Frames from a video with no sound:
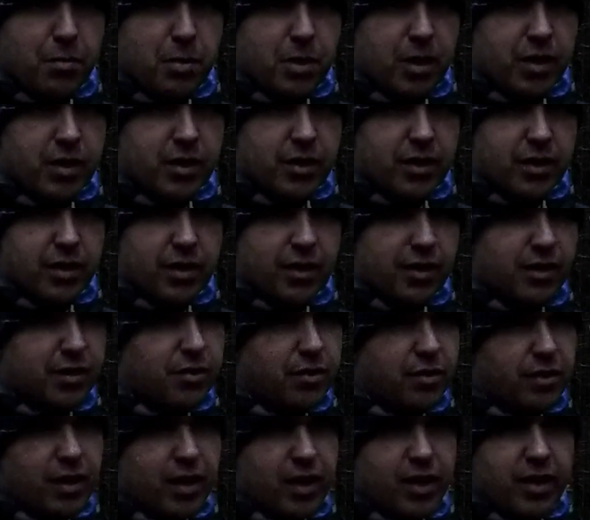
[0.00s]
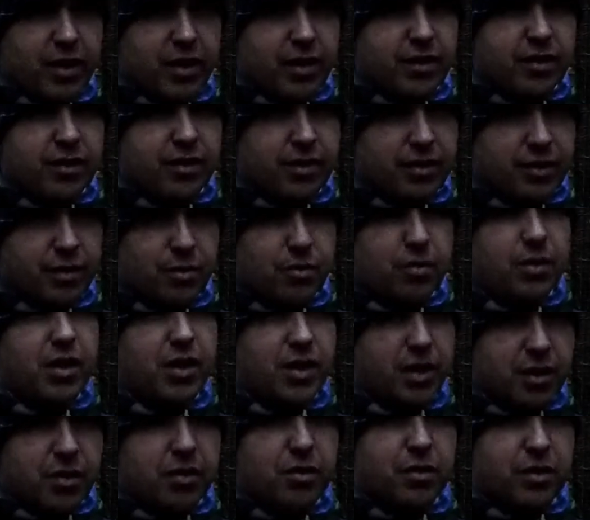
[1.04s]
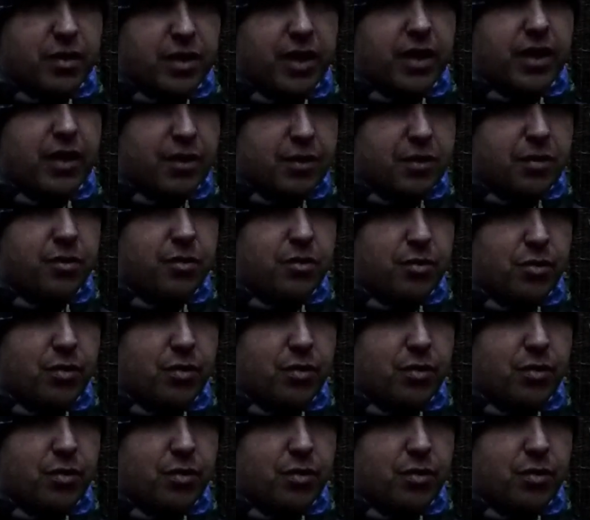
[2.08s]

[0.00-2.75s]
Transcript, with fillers: but uh, today is a really good day to